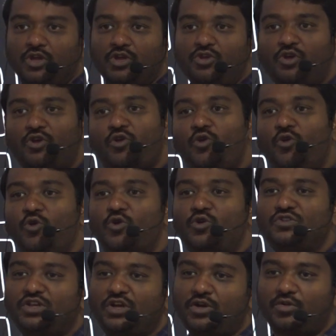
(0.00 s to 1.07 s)
You're
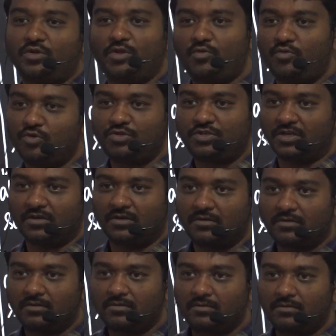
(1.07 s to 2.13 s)
closer to the ocean,
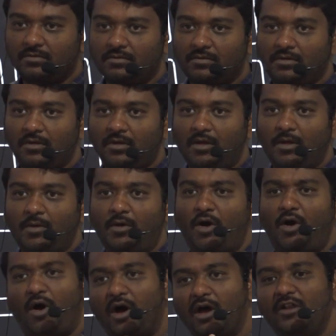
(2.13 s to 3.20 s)

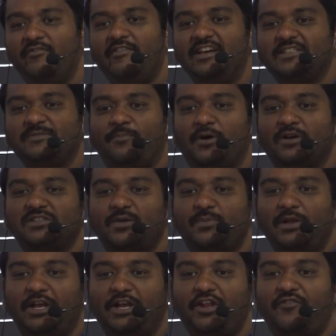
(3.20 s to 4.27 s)
always
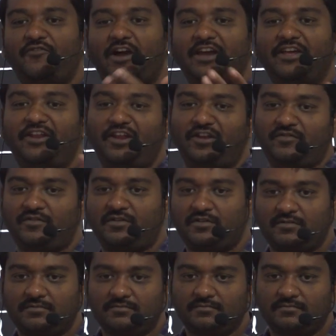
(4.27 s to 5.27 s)
possibility of high rainfall.